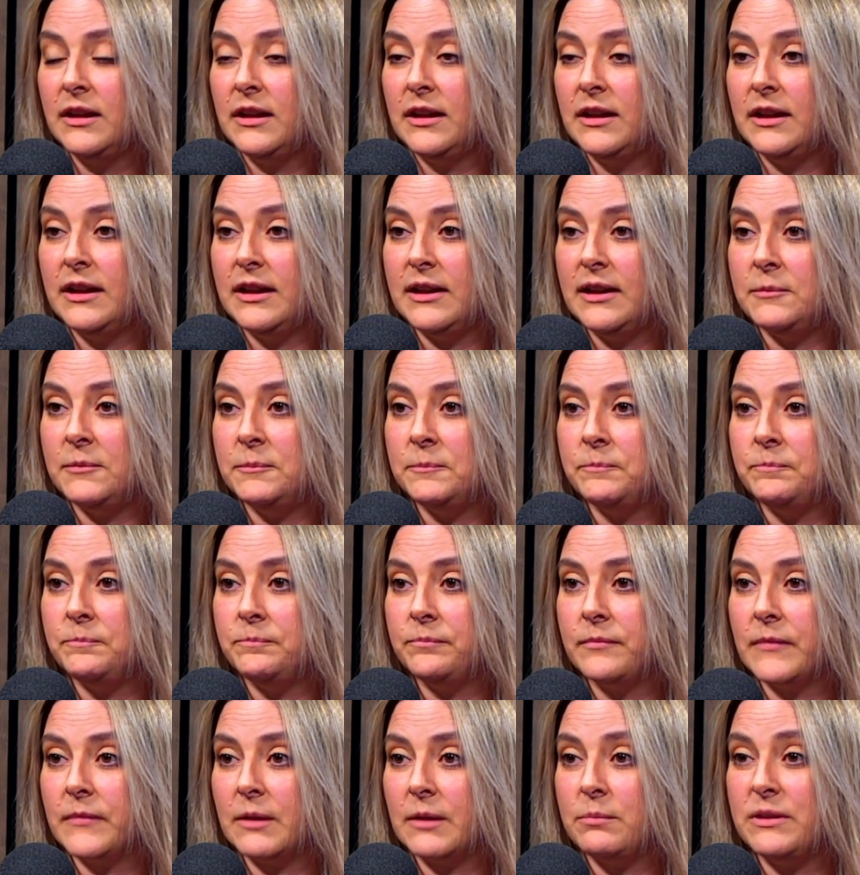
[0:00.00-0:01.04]

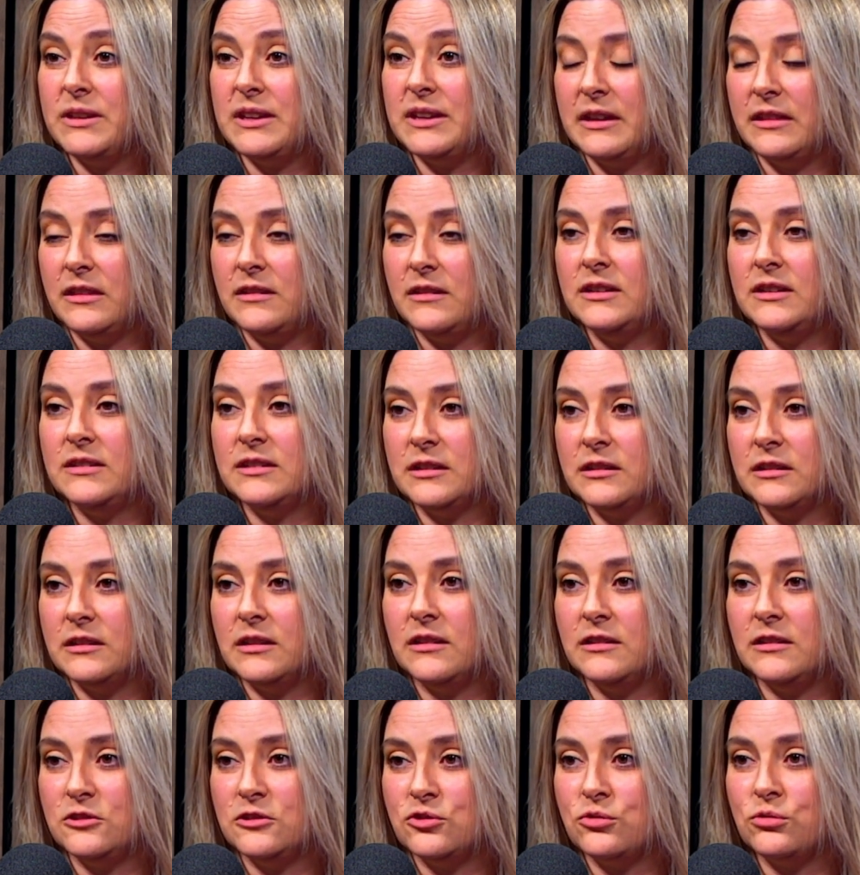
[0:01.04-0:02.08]
But yeah, there is a
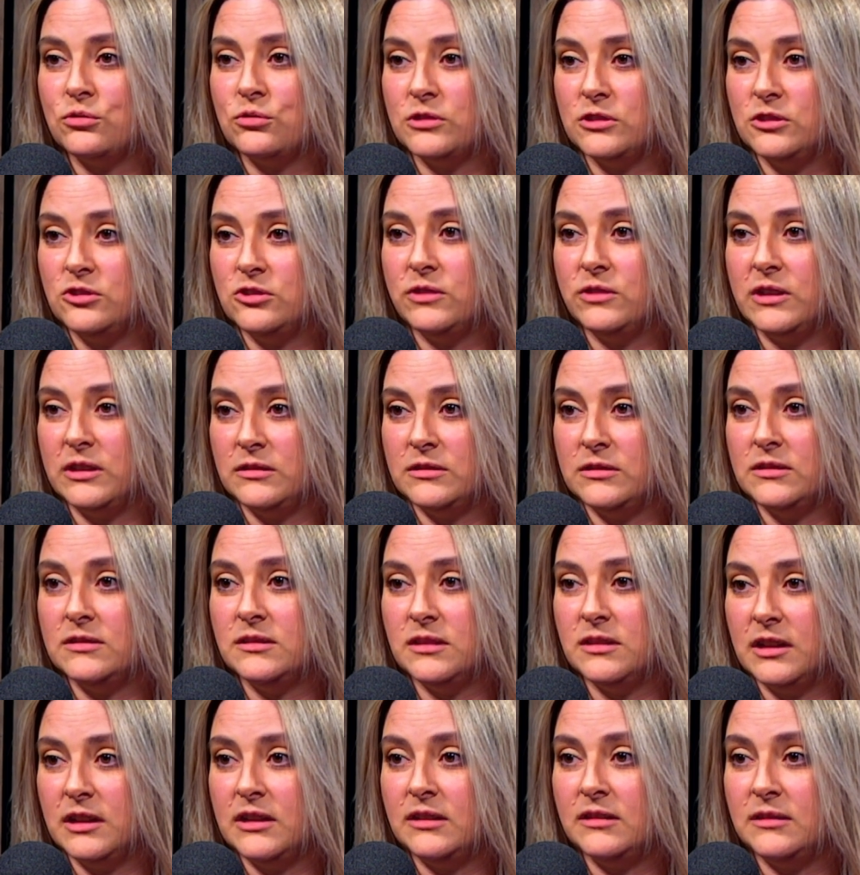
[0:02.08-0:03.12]
shortage of houses in
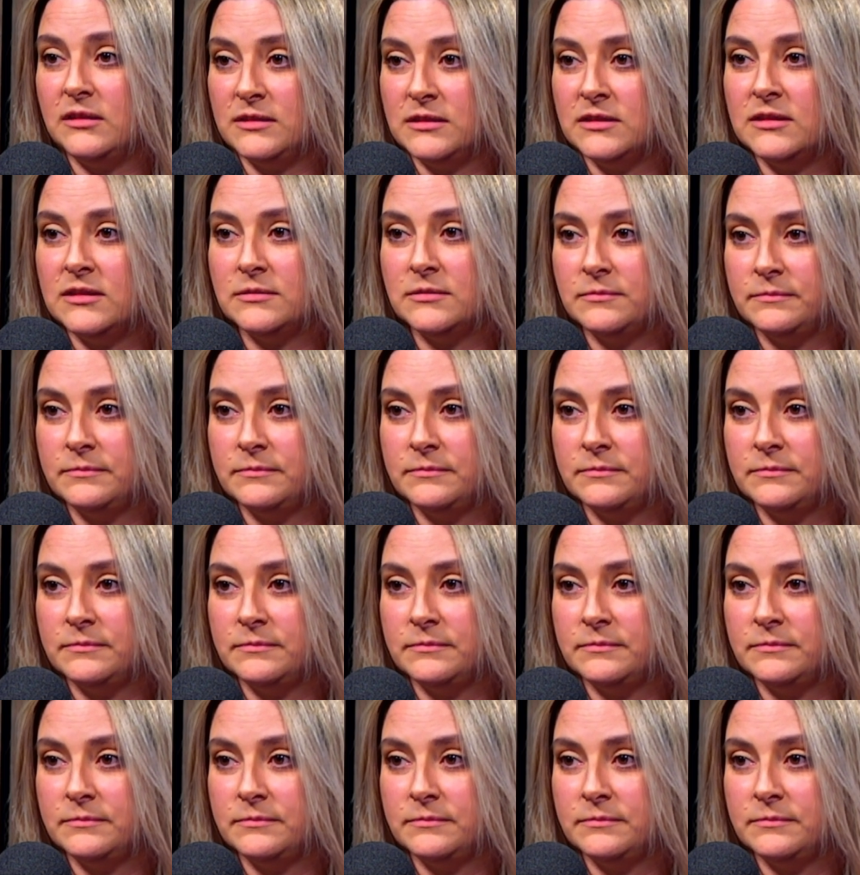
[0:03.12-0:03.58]
the Highlands.